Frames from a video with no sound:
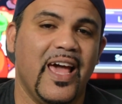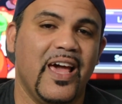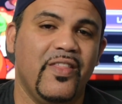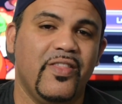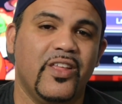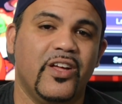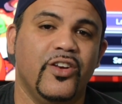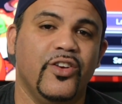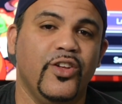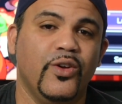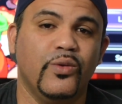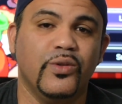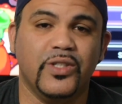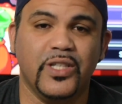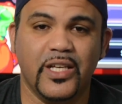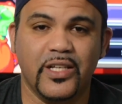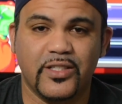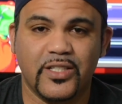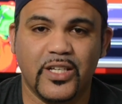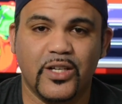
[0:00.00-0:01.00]
and the new
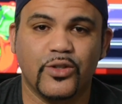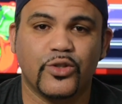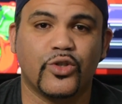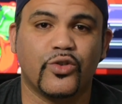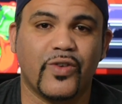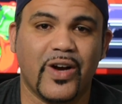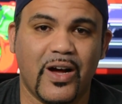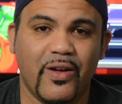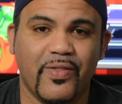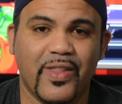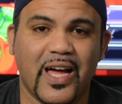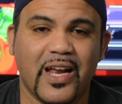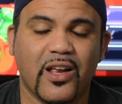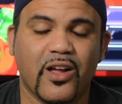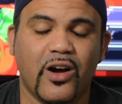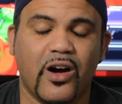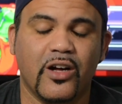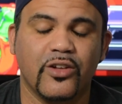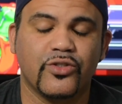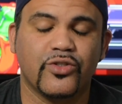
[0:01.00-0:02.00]
details around that
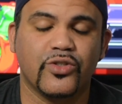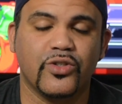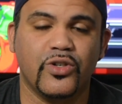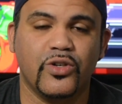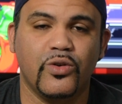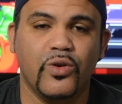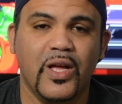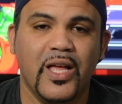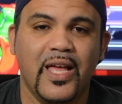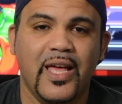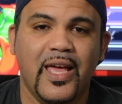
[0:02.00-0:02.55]
console.